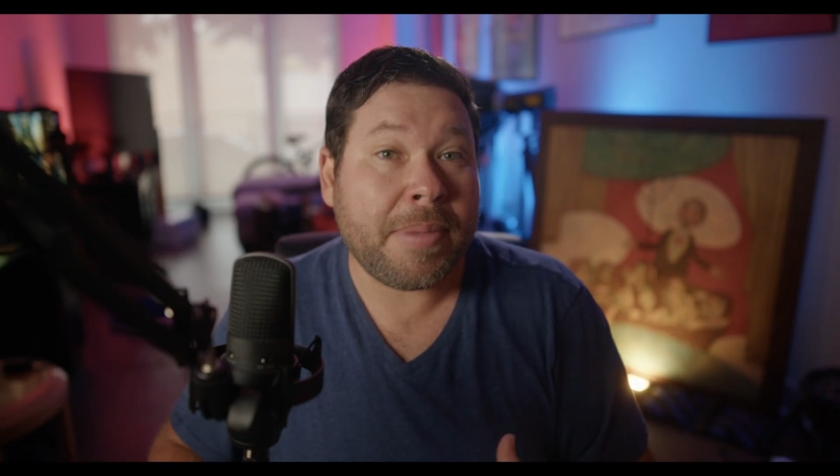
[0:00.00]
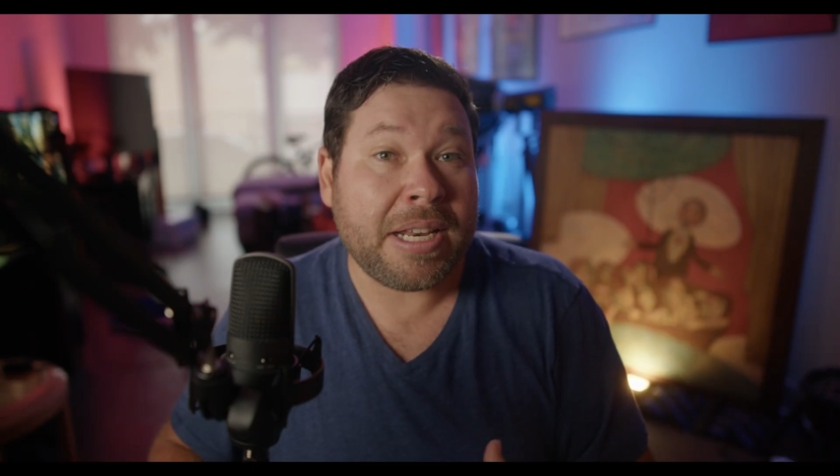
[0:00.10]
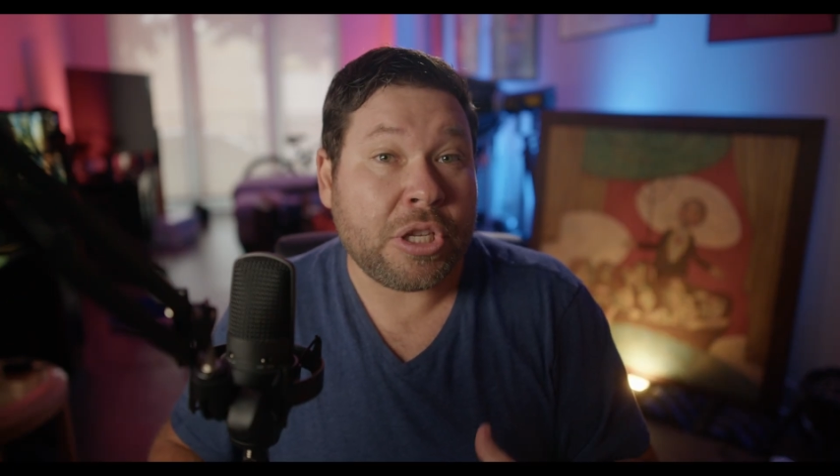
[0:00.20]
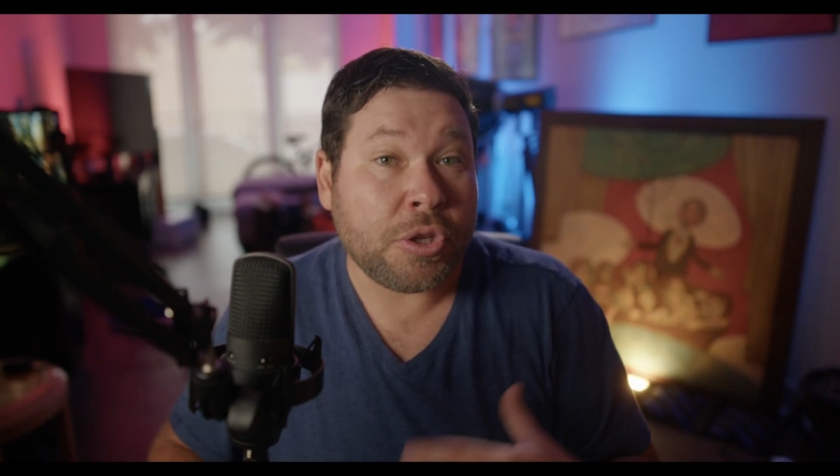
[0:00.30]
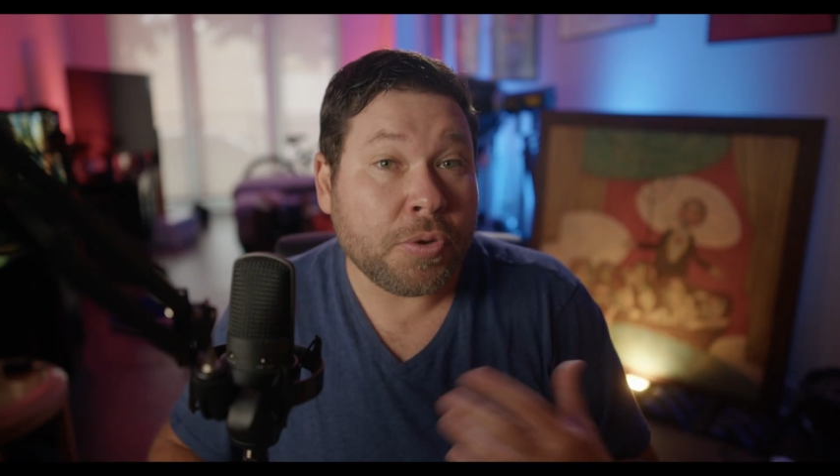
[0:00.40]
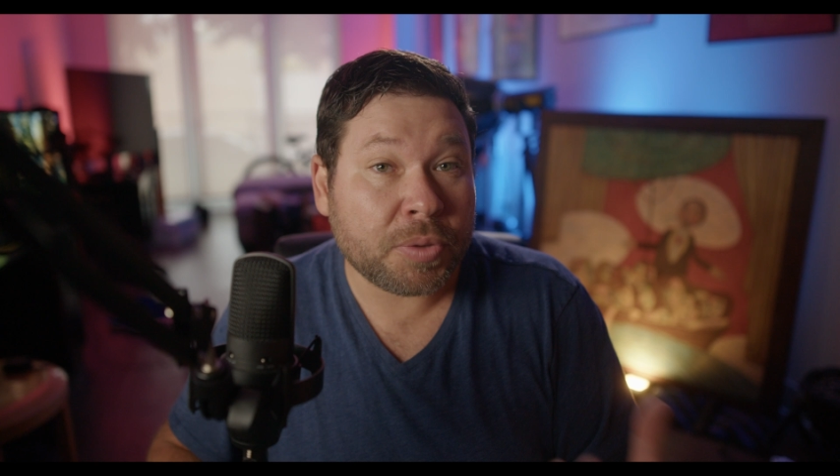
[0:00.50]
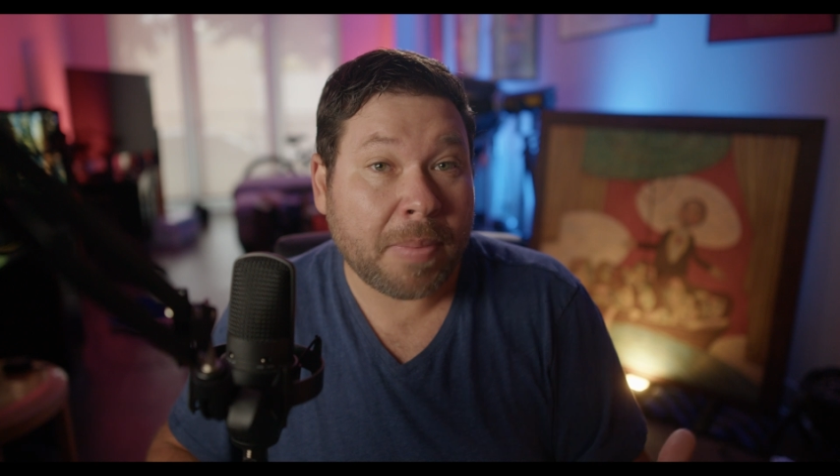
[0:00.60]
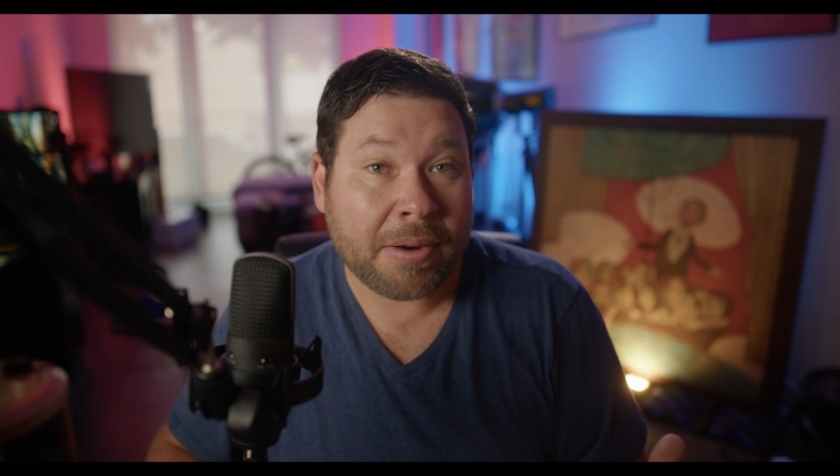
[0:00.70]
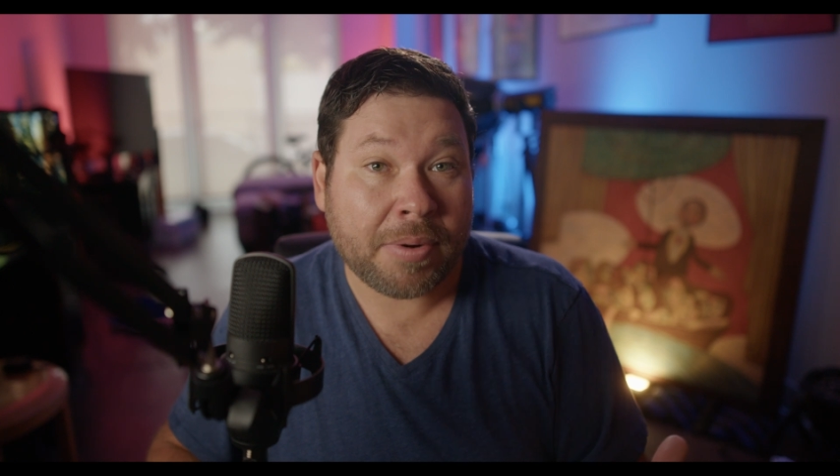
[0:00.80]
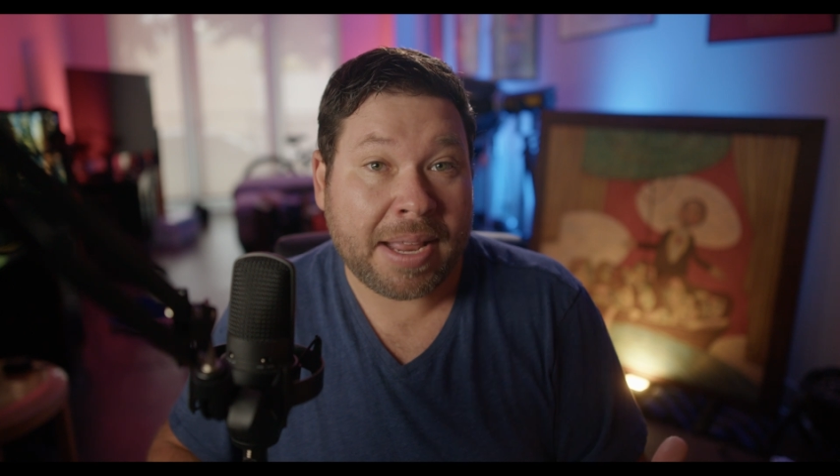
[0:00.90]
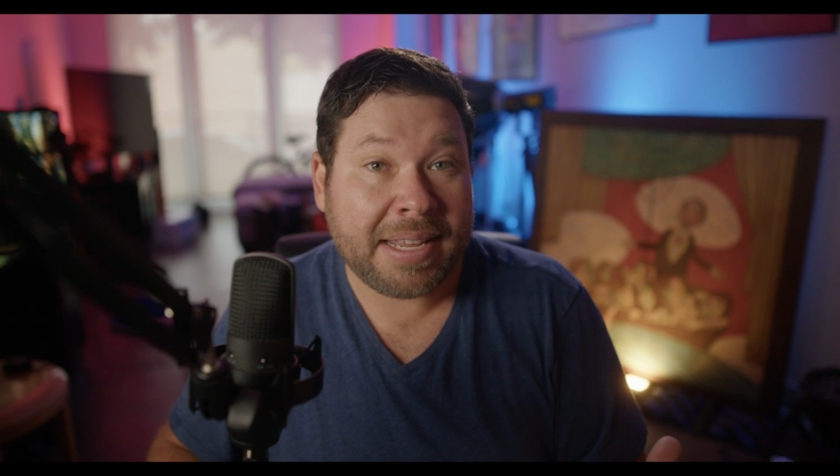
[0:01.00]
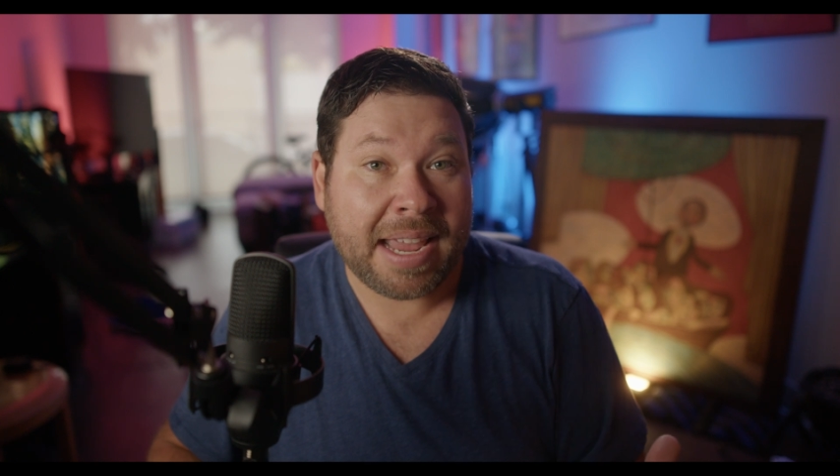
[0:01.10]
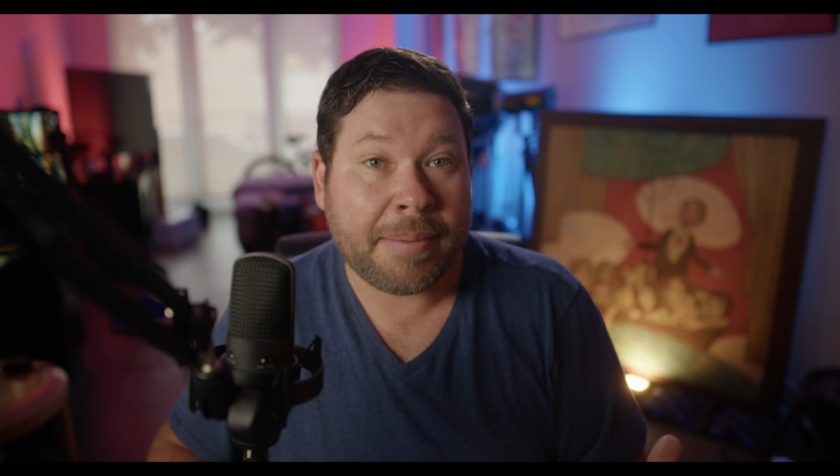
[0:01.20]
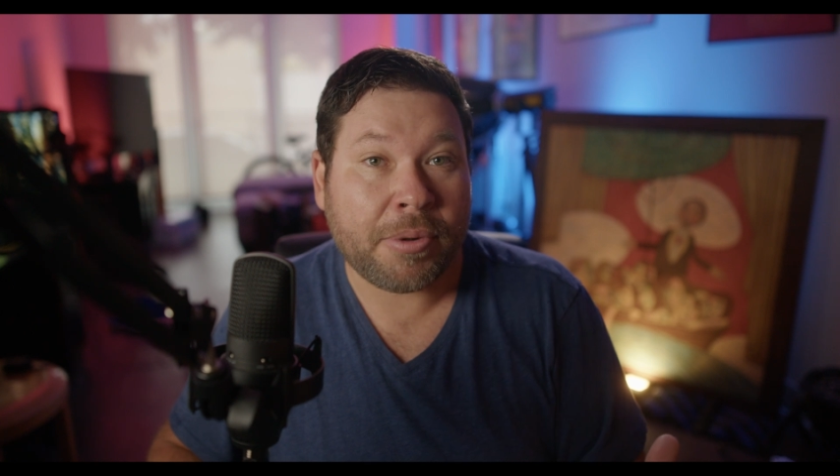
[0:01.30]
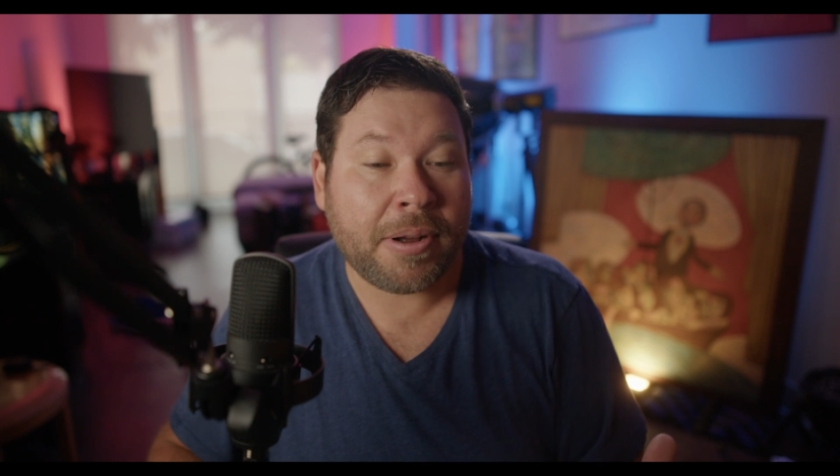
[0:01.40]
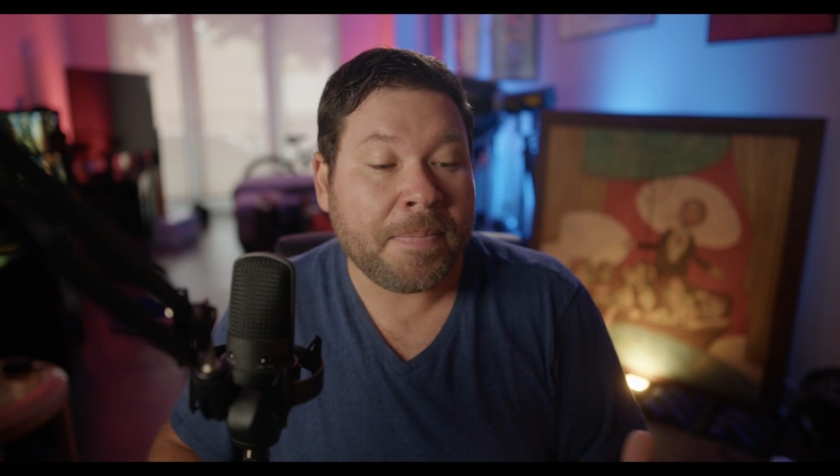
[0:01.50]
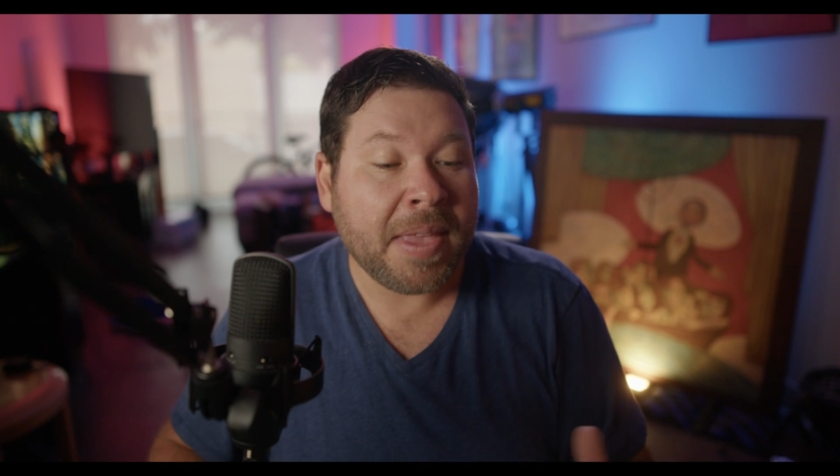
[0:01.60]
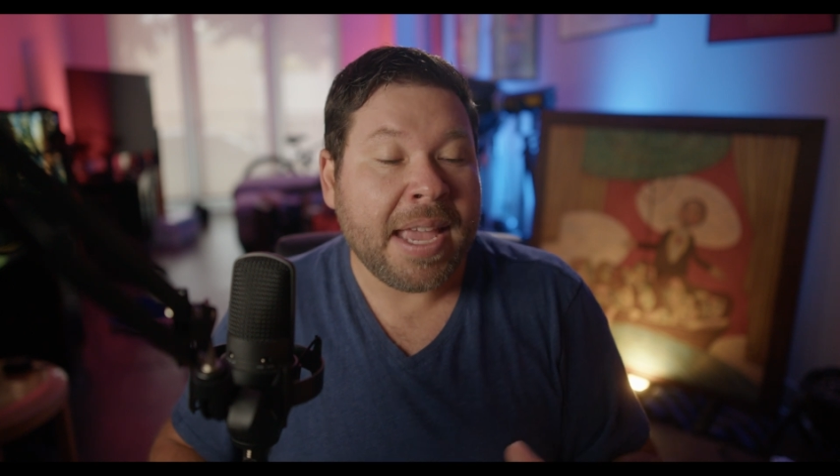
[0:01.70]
me to use my RED camera.